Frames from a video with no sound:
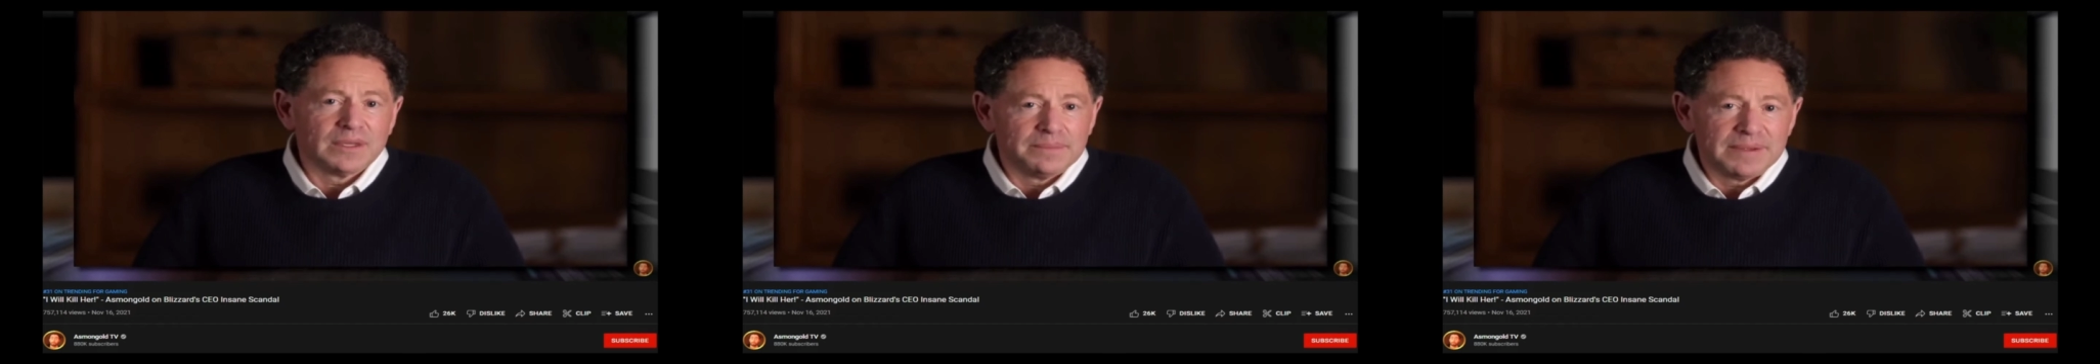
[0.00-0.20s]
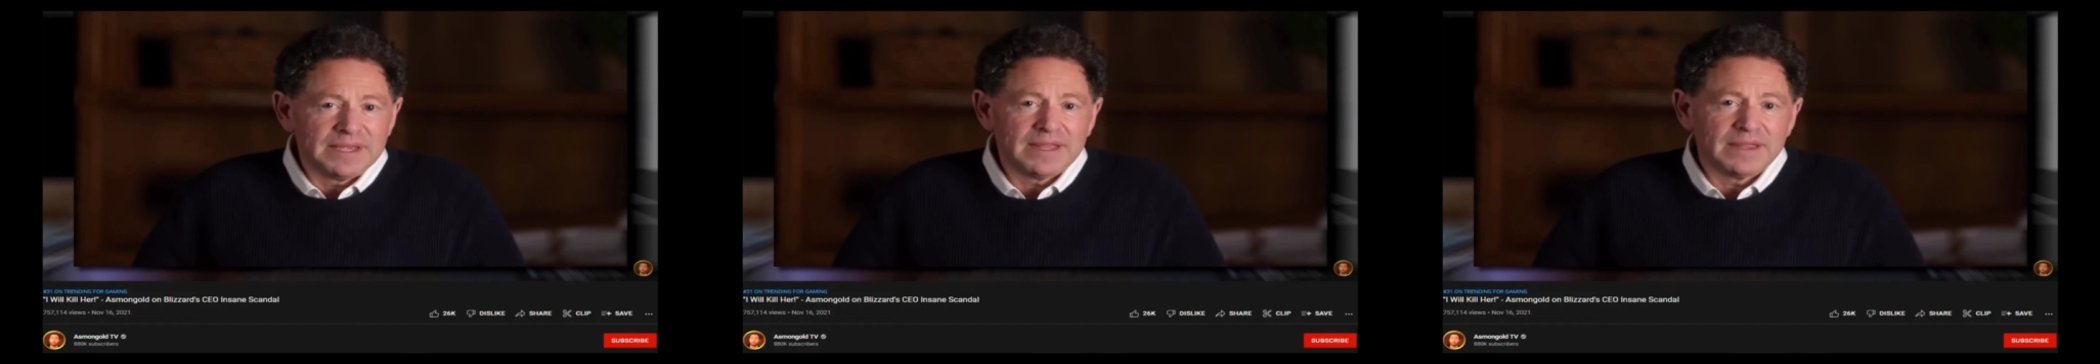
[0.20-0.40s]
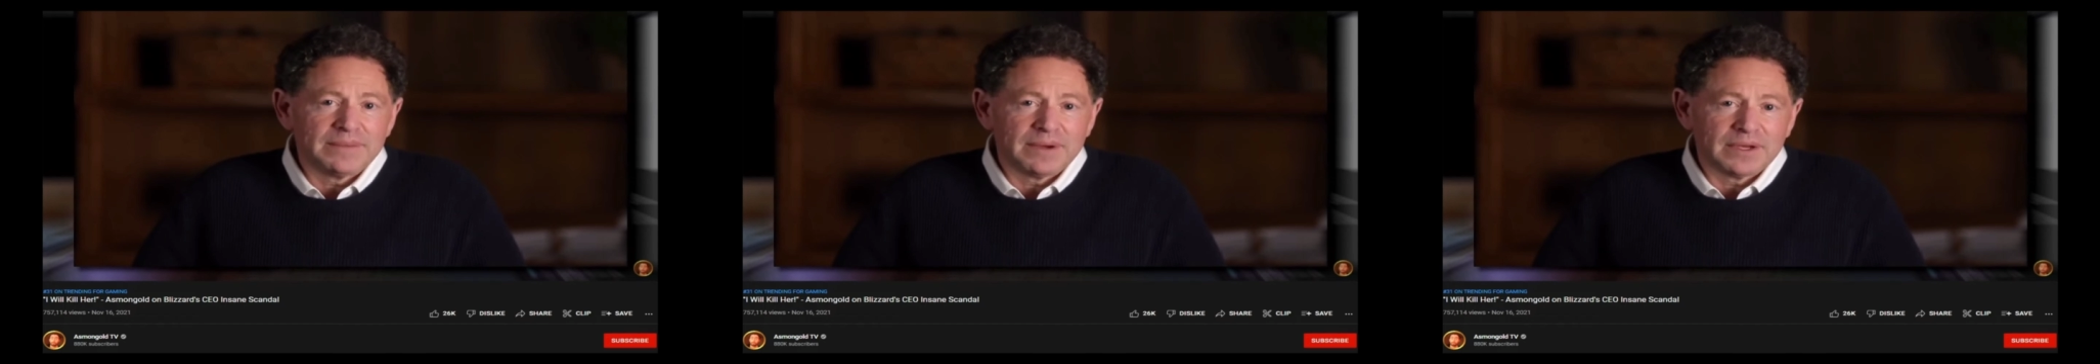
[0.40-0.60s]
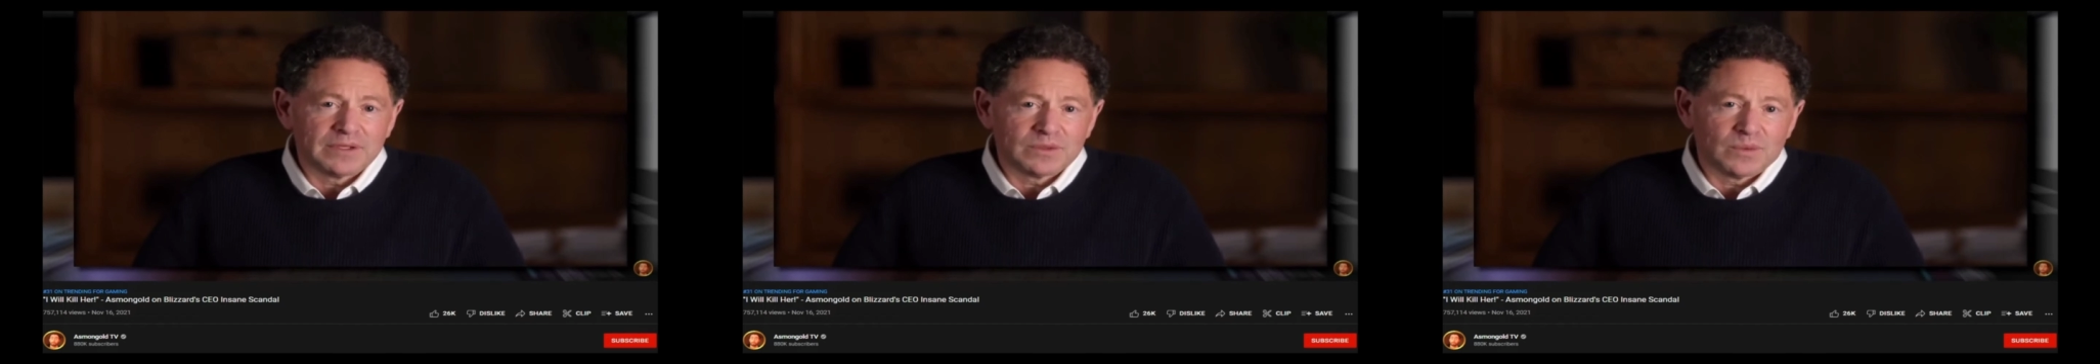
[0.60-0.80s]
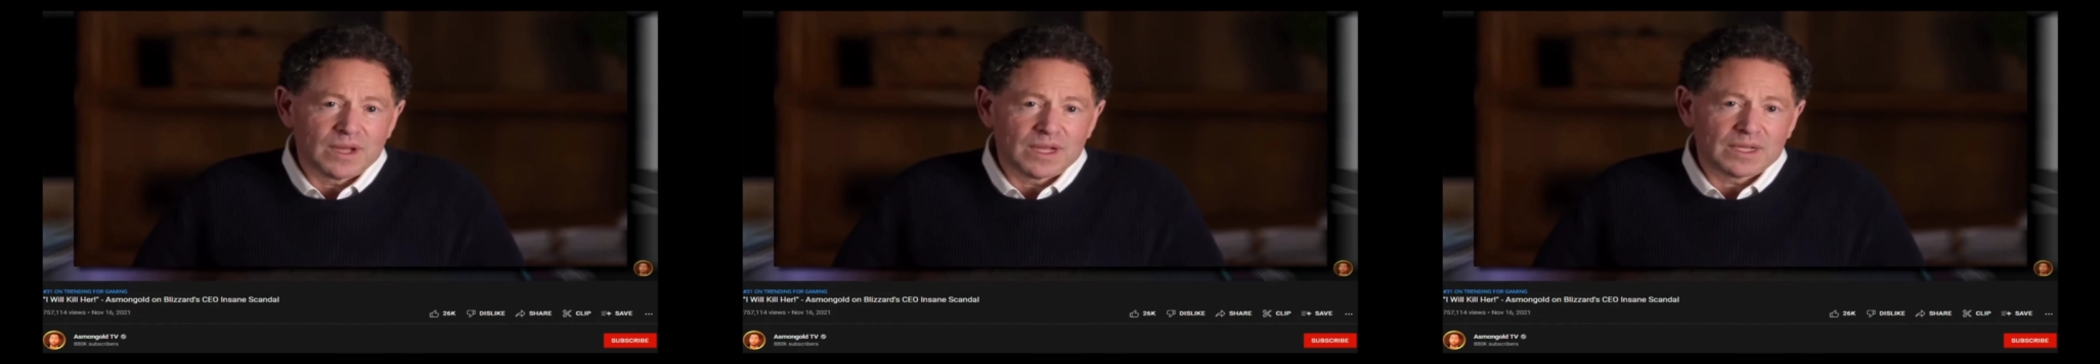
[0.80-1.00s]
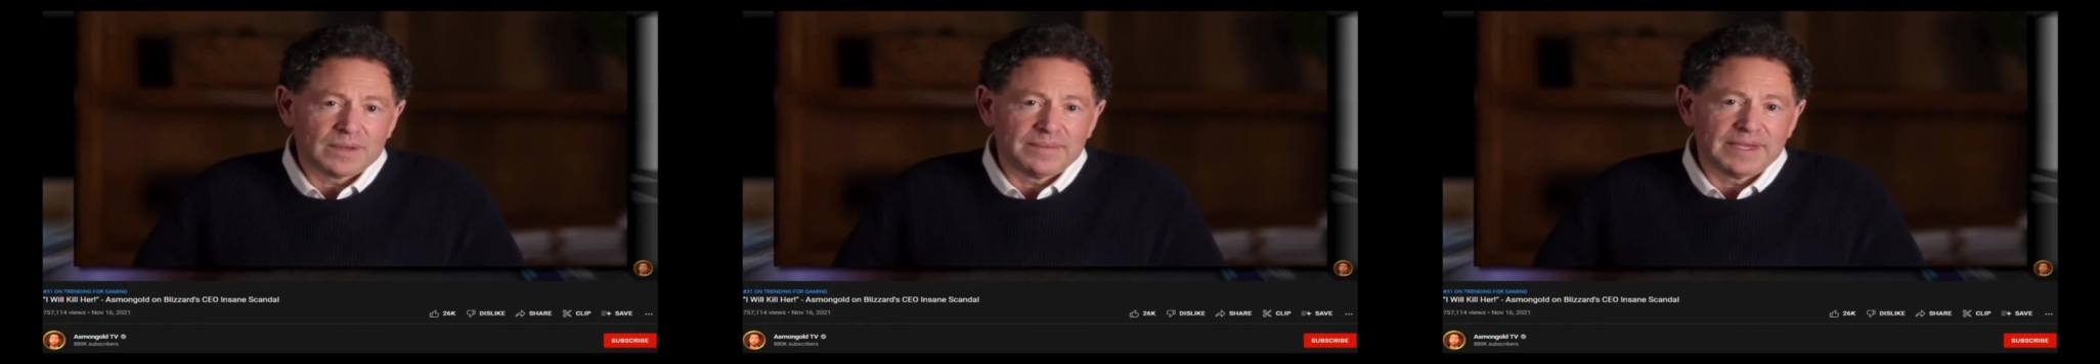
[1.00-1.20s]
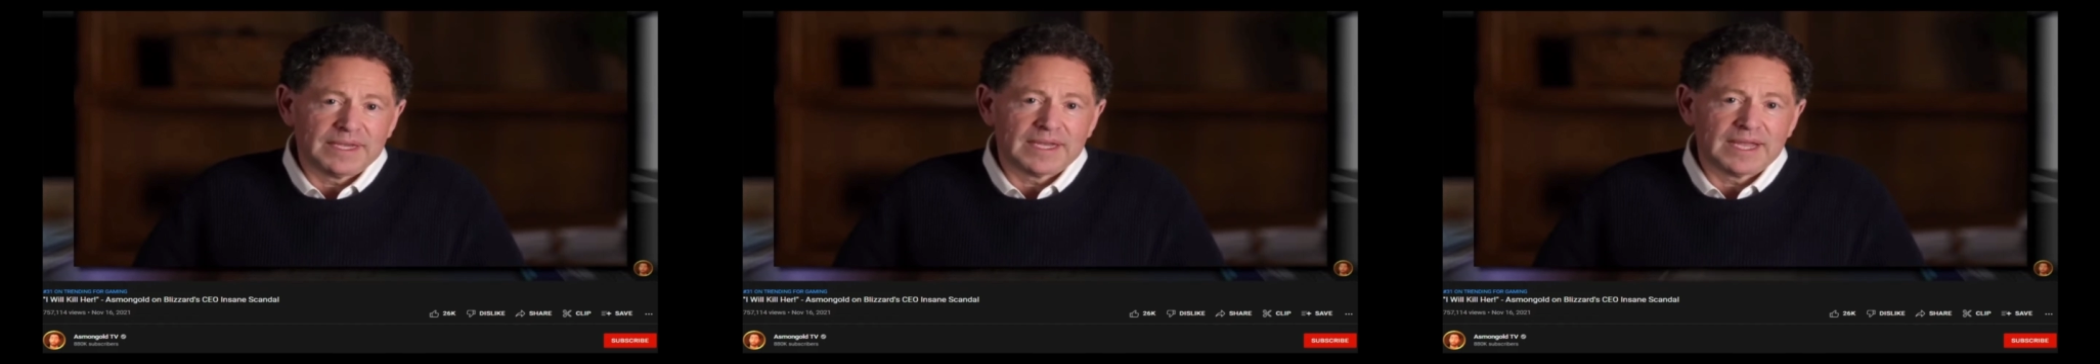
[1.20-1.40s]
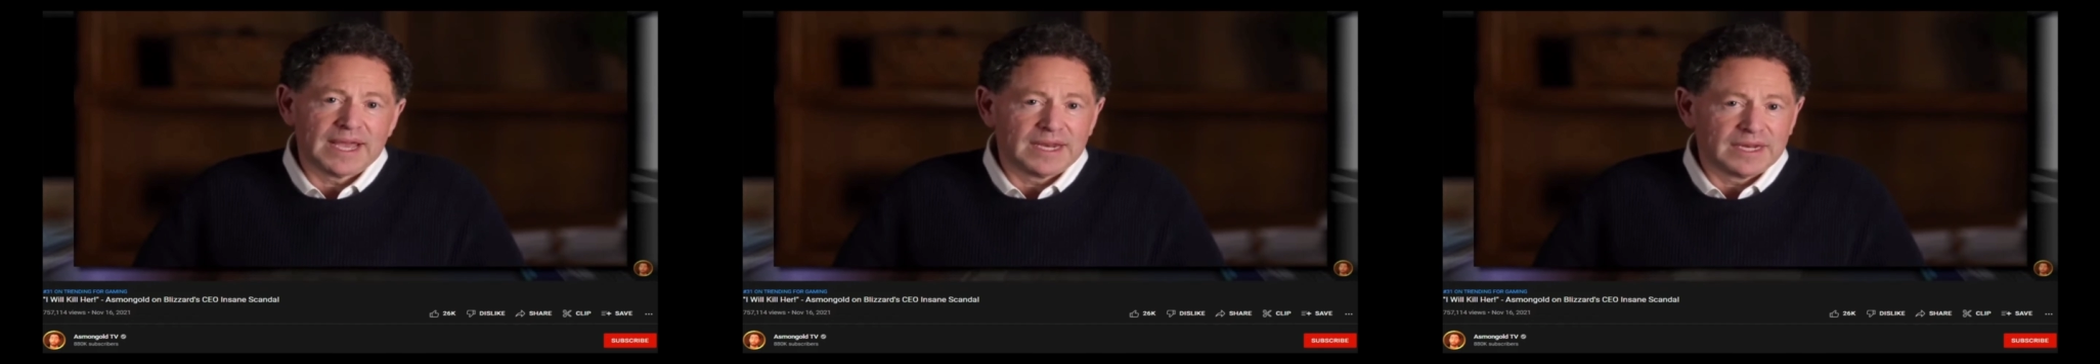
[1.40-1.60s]
will be taken
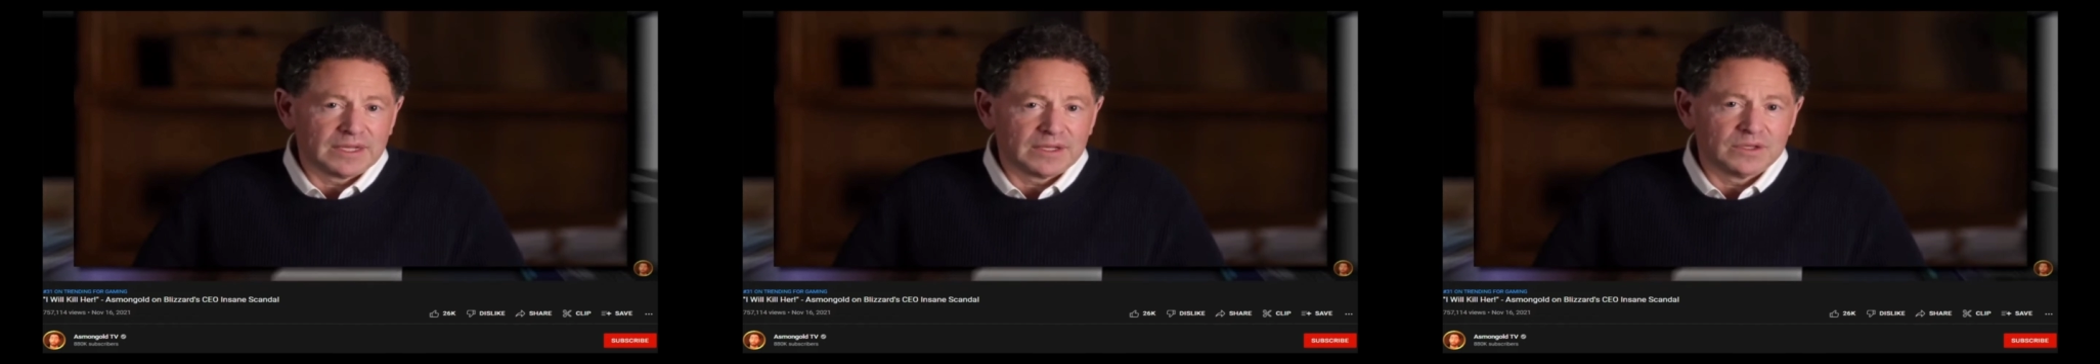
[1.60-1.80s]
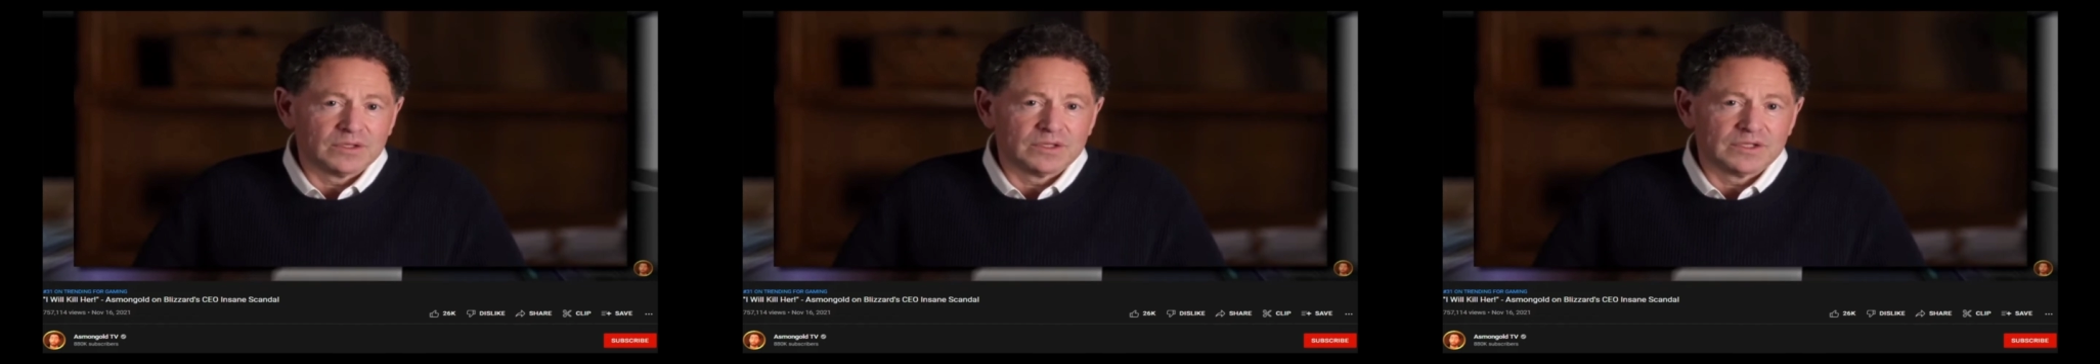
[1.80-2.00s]
care of.